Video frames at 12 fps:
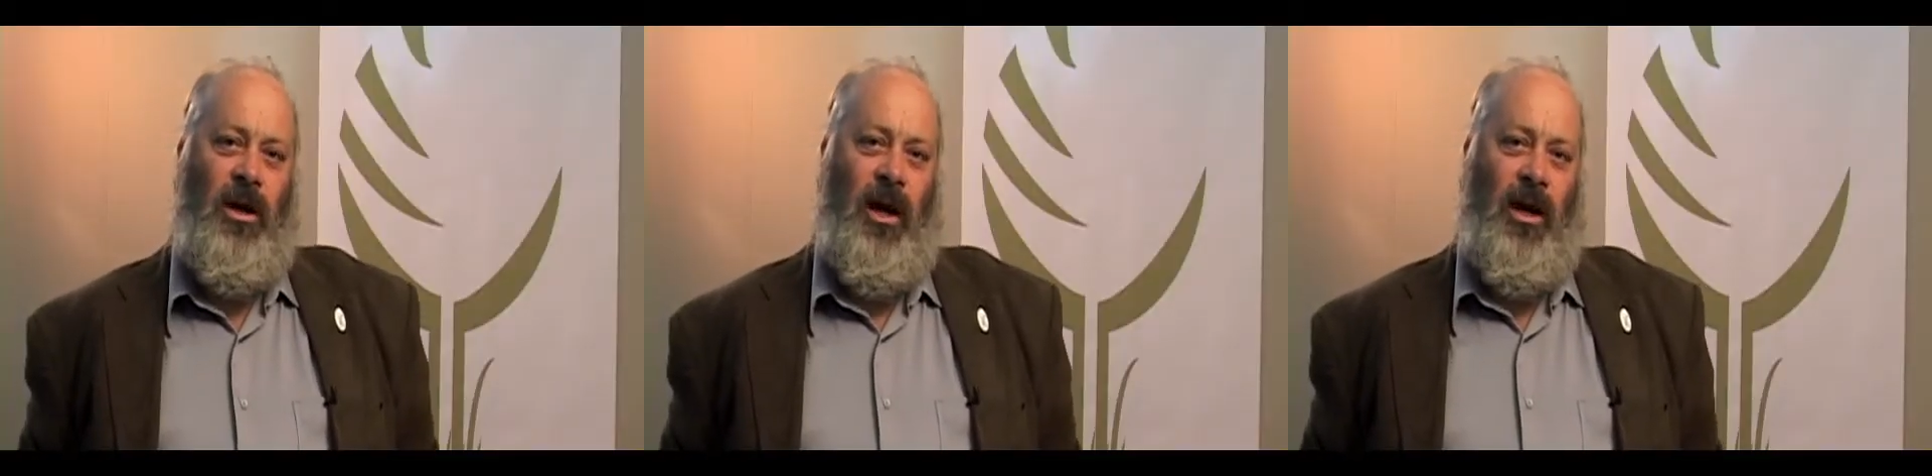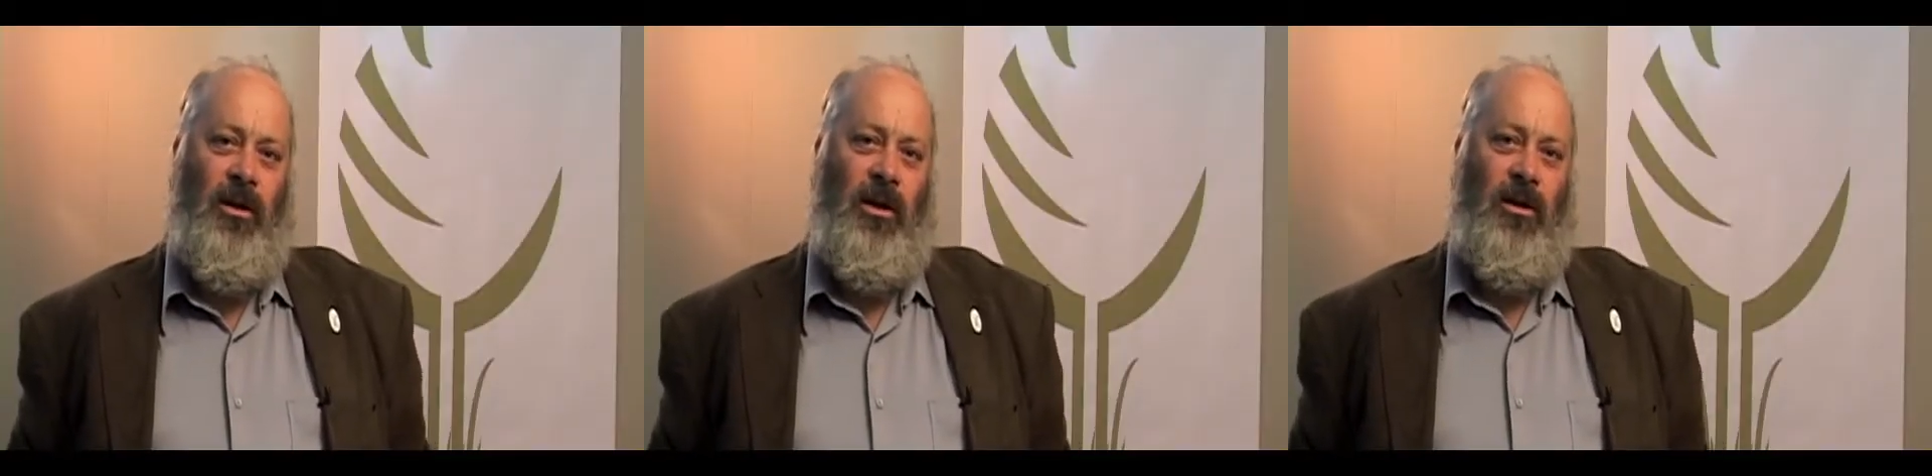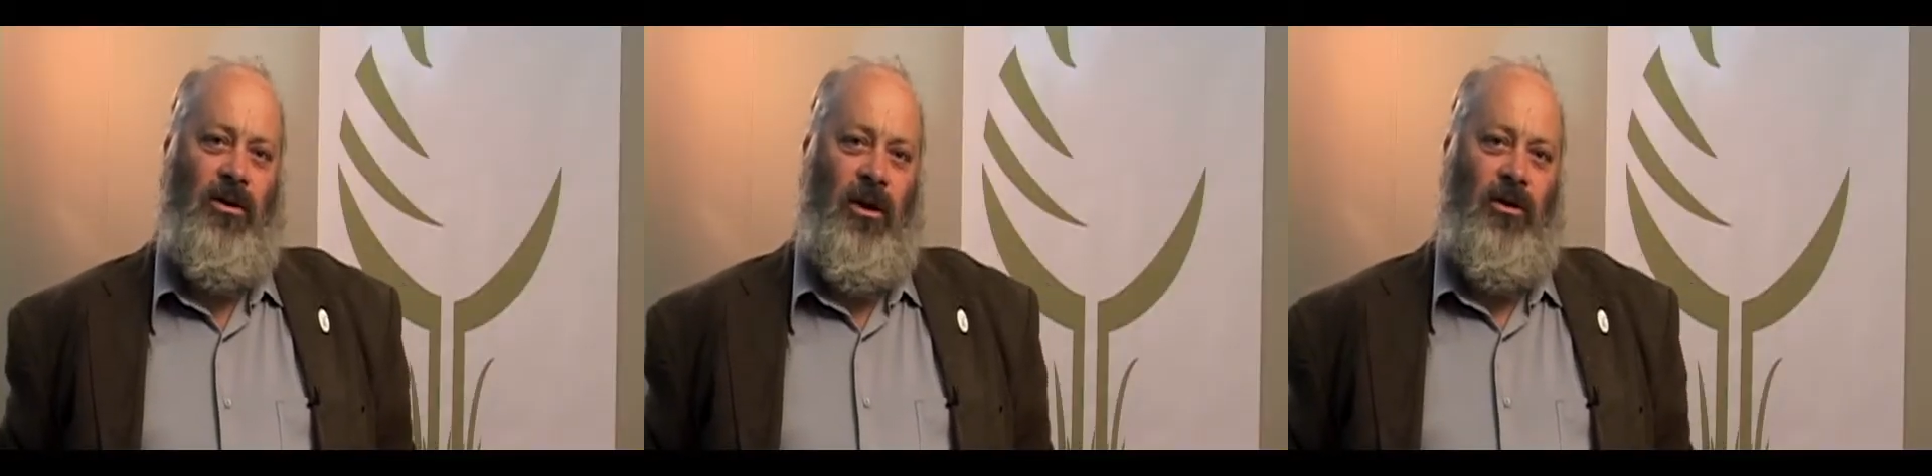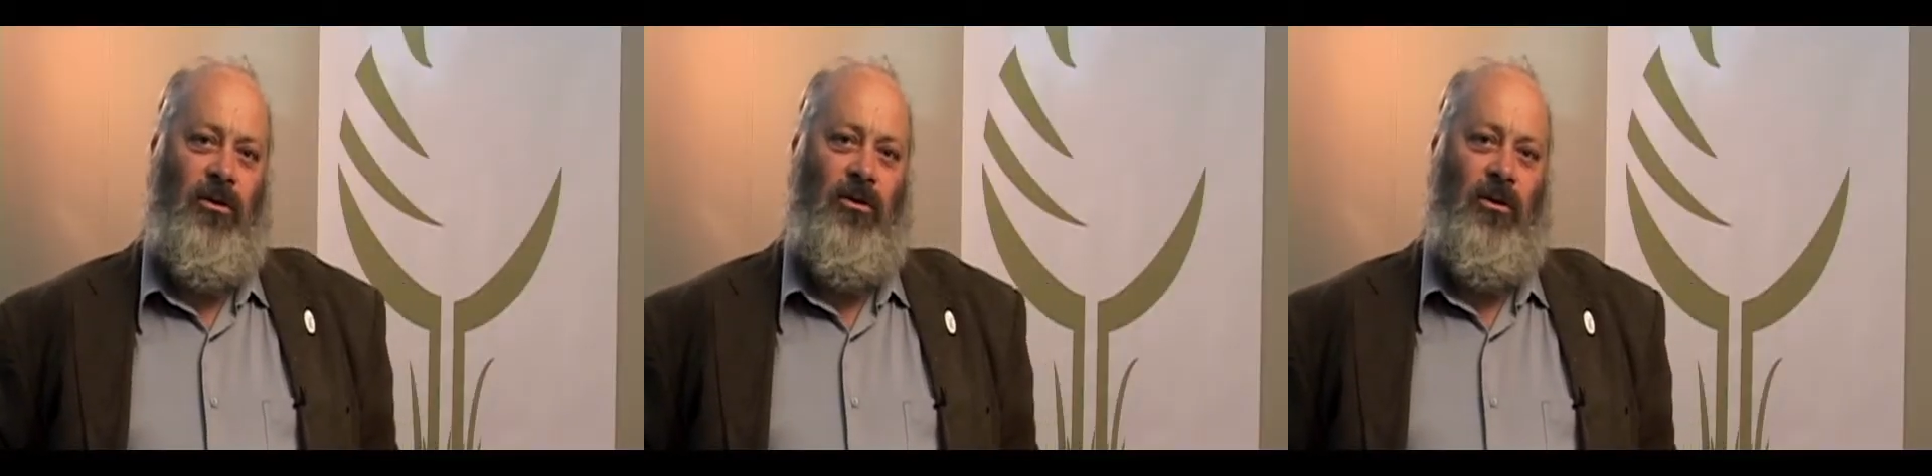and the
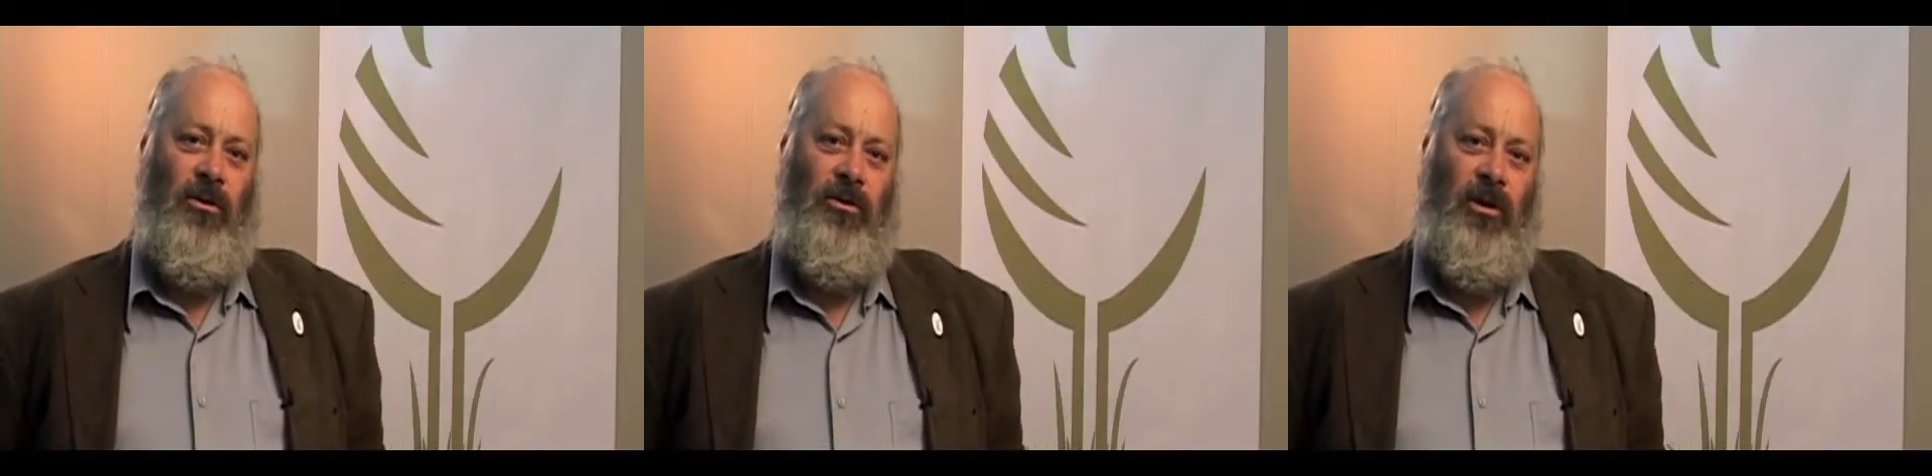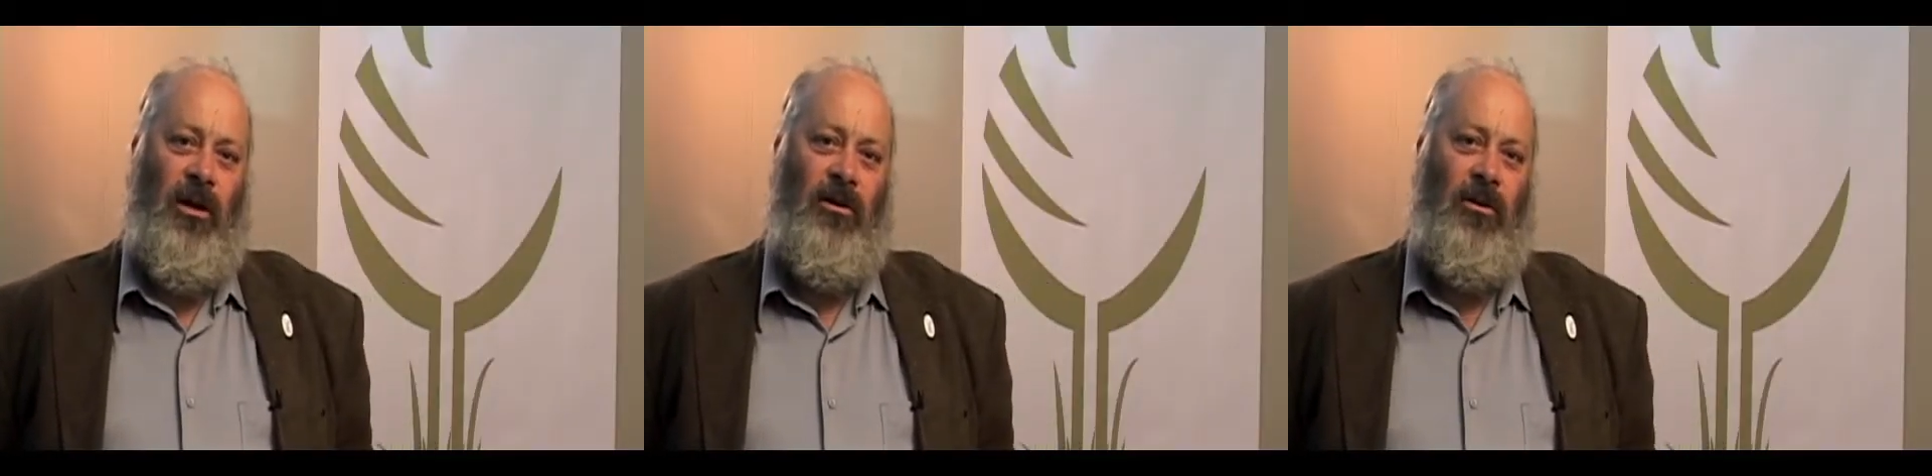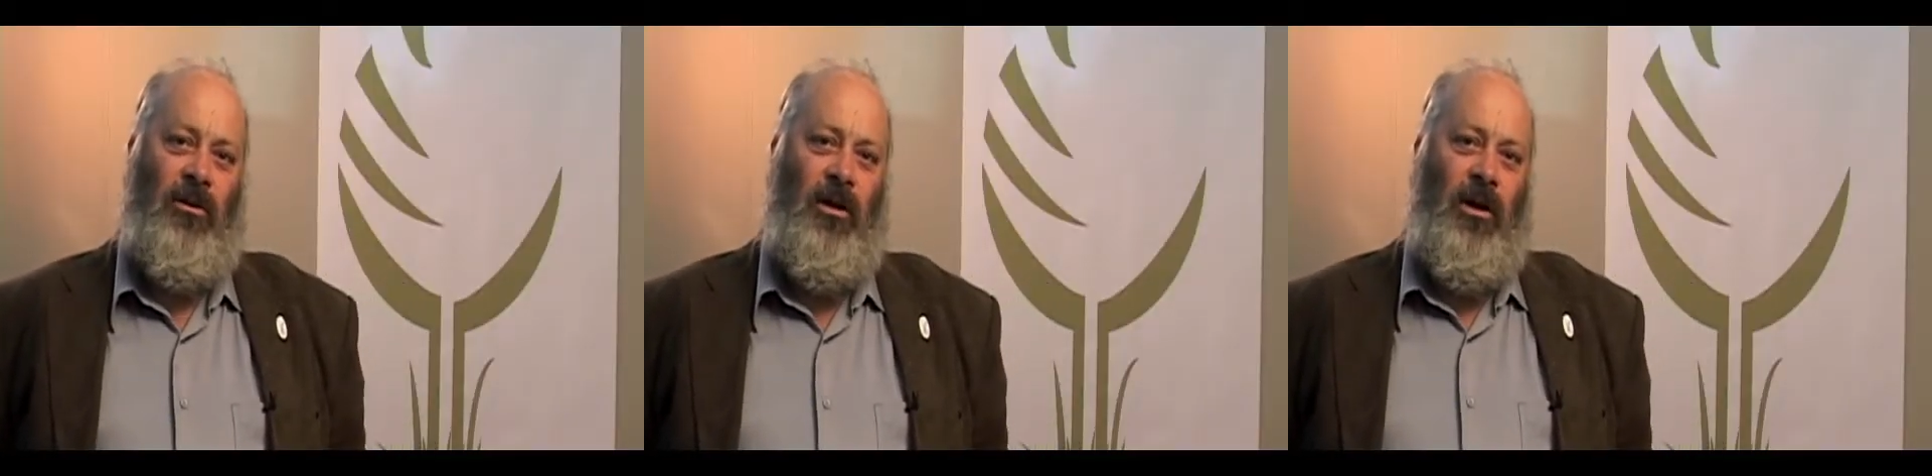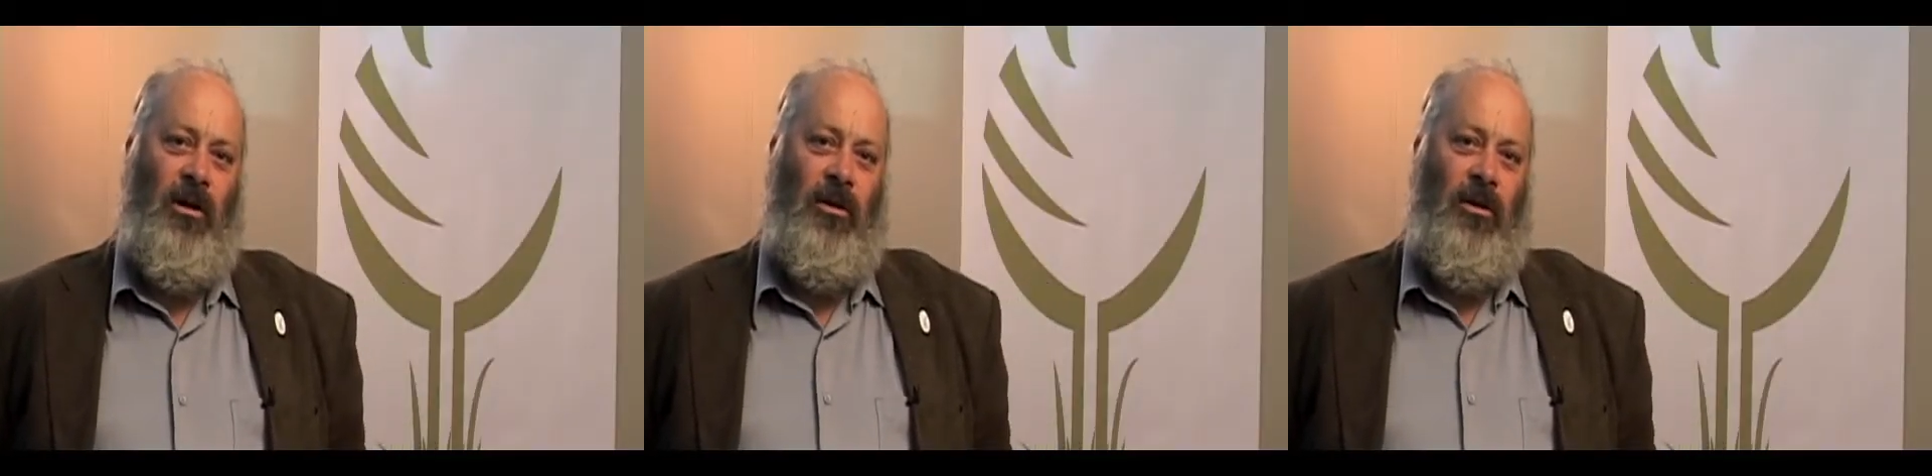industrial sector.